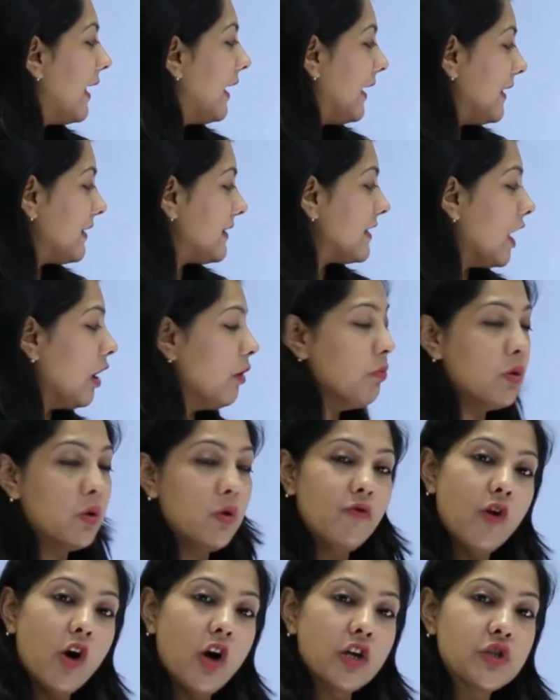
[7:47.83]
Let's now
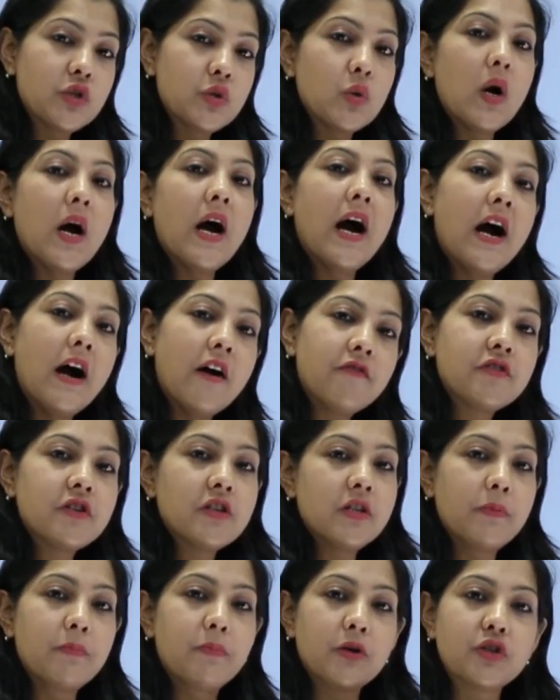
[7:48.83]
move on to
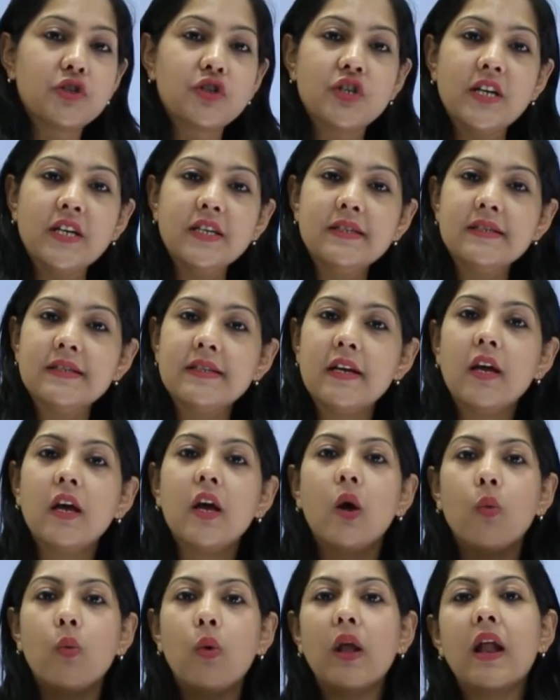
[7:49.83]
after the purchase.
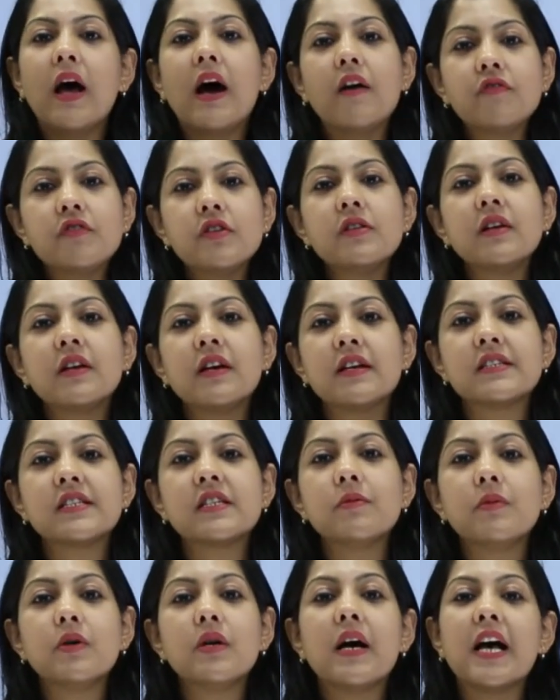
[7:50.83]
Well, after the
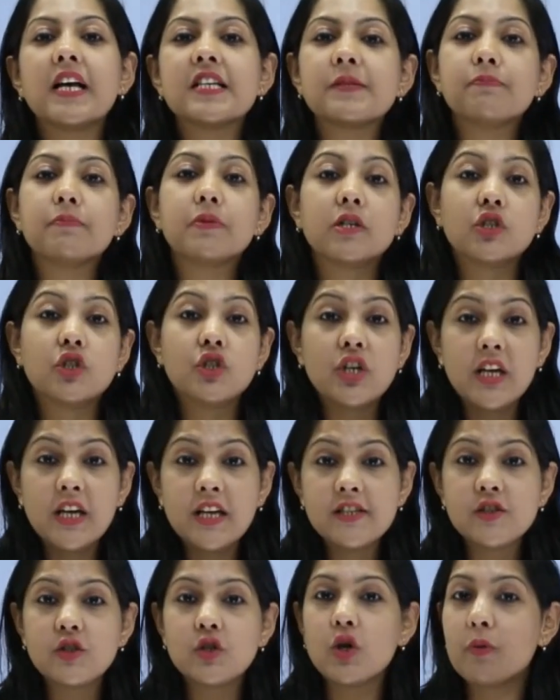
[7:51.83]
customer has
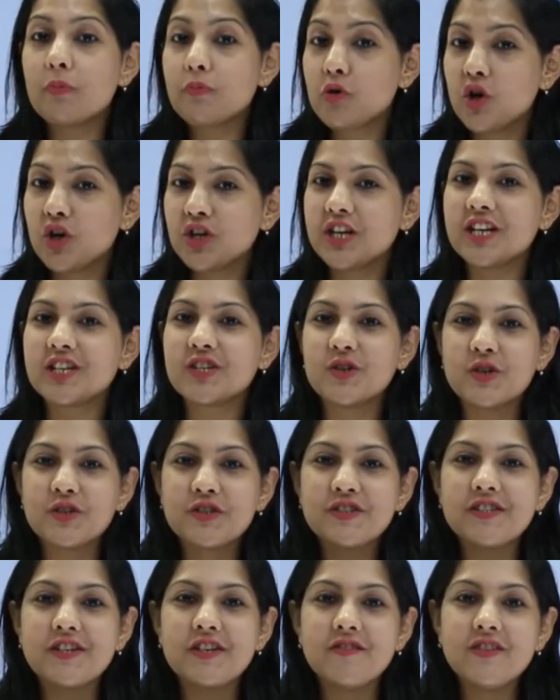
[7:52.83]
purchased your product or
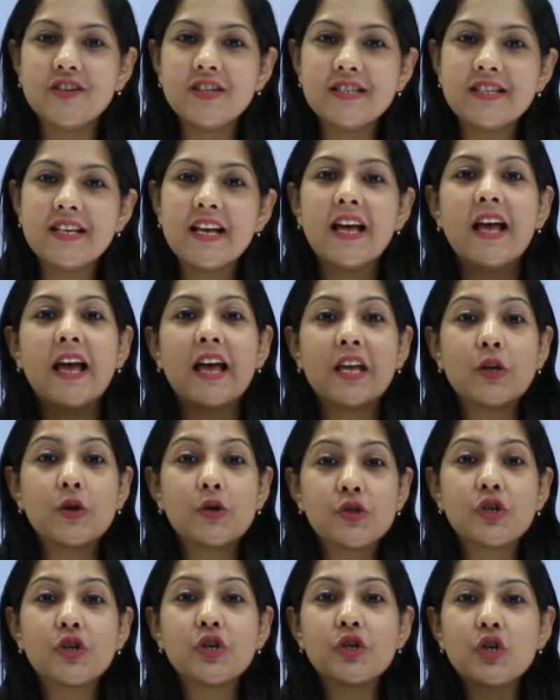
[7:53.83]
service,
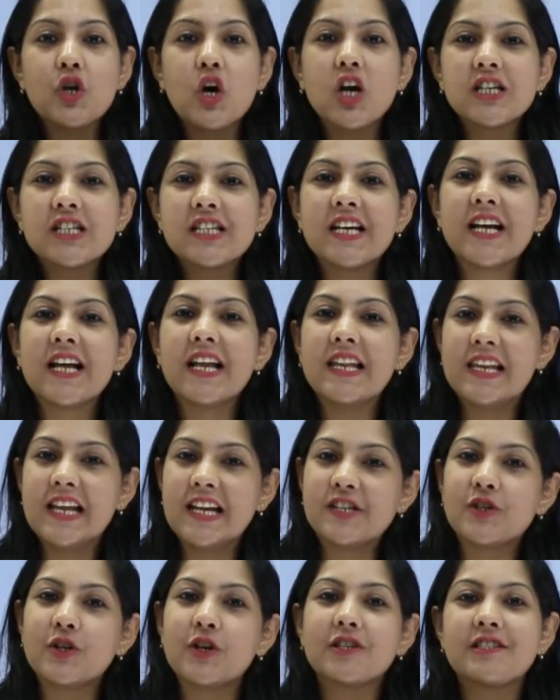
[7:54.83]
you should not
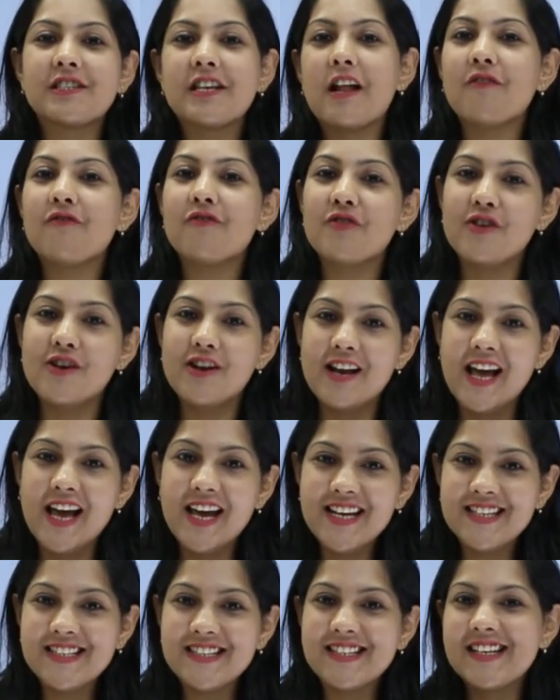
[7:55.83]
let yourself
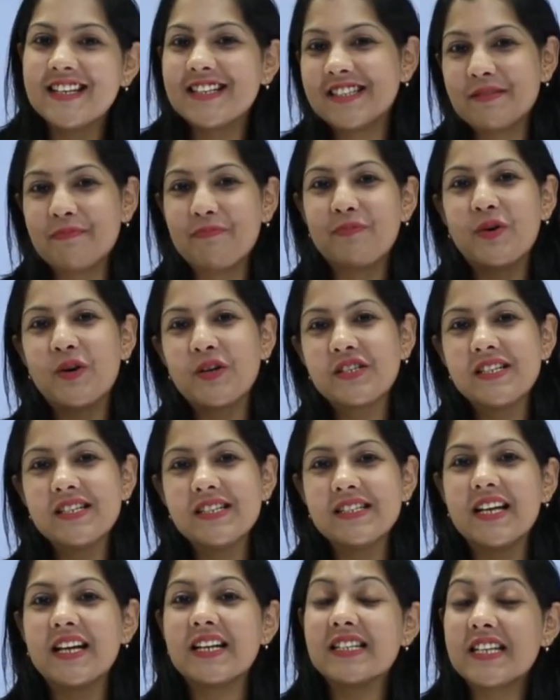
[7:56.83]
relax. It's
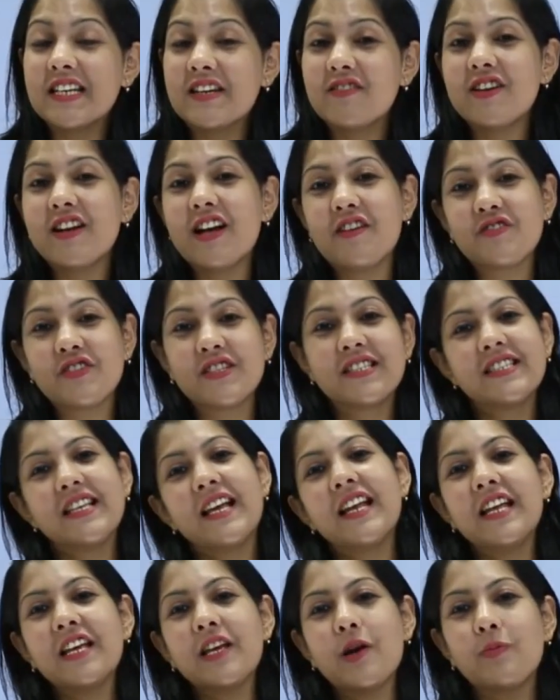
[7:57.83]
important that even after
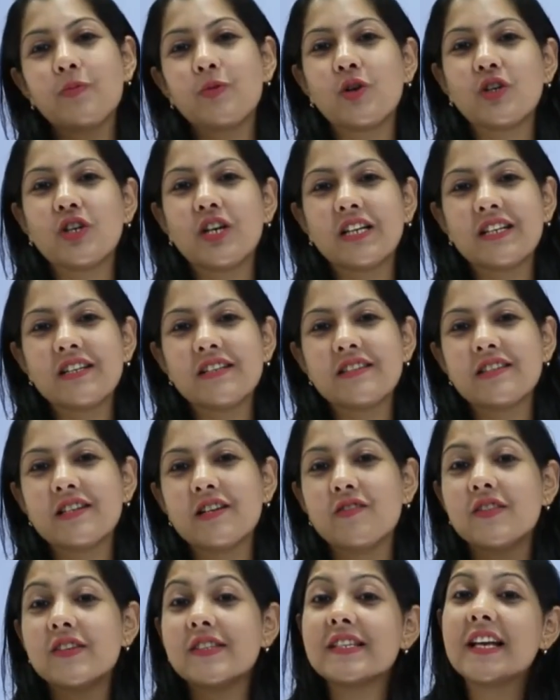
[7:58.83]
selling your product and
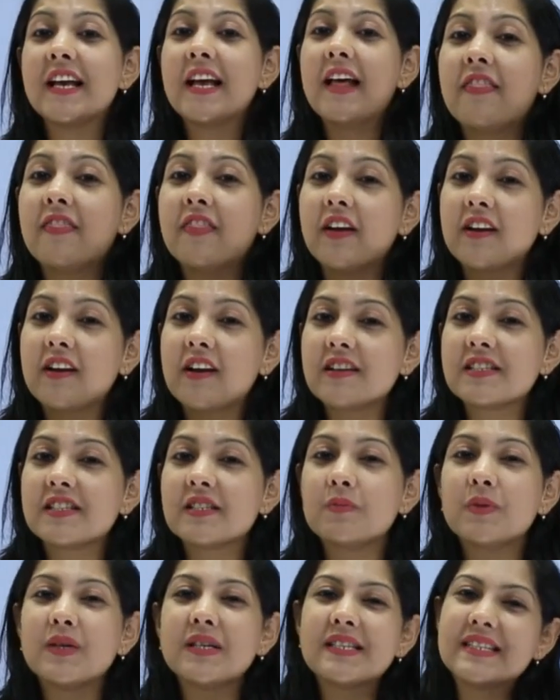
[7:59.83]
service, the
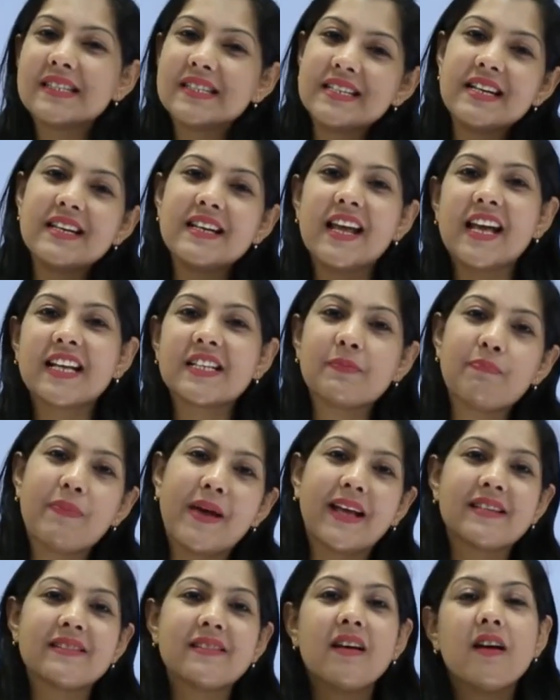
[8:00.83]
customer still
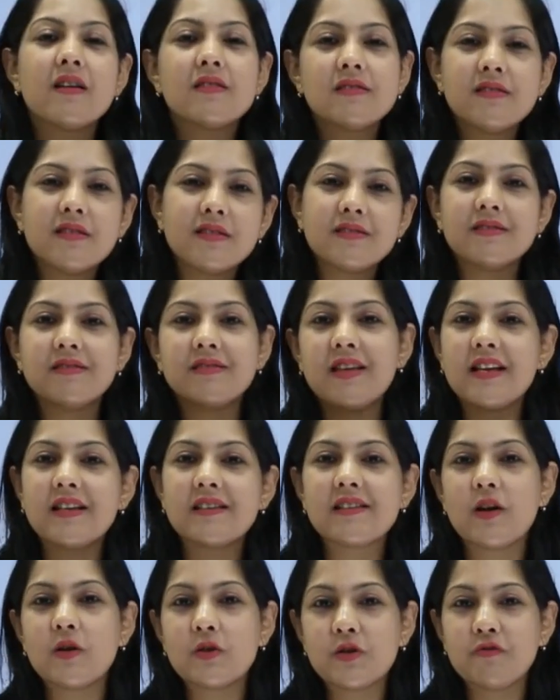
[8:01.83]
expects certain
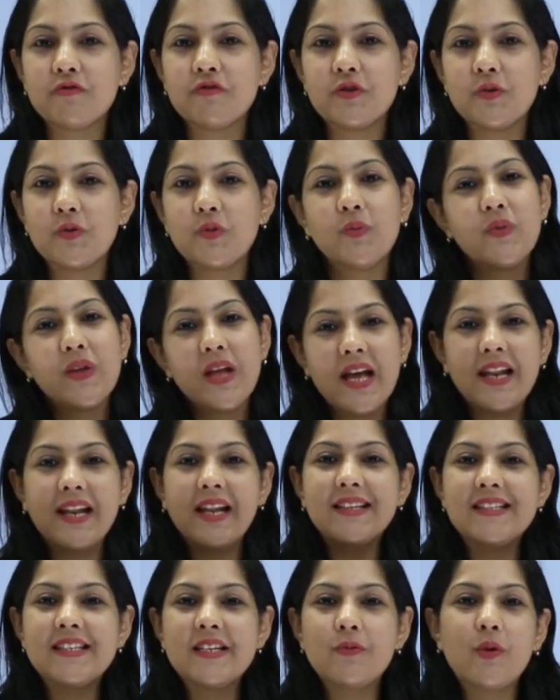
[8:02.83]
things out of you.
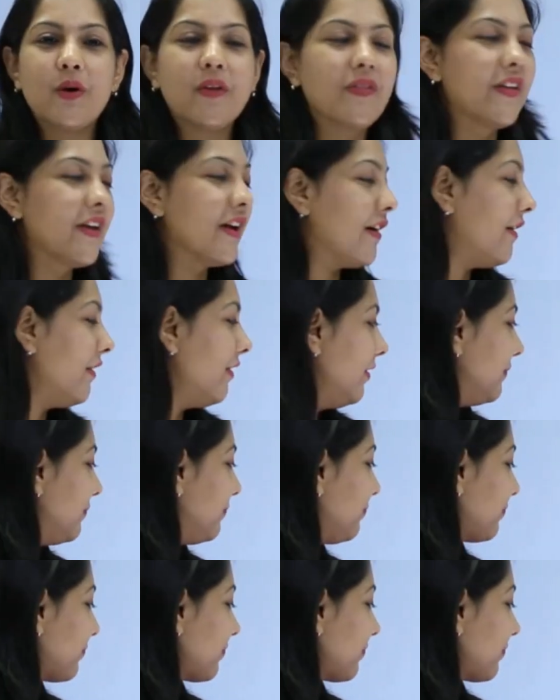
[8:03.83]
Let's see what they are.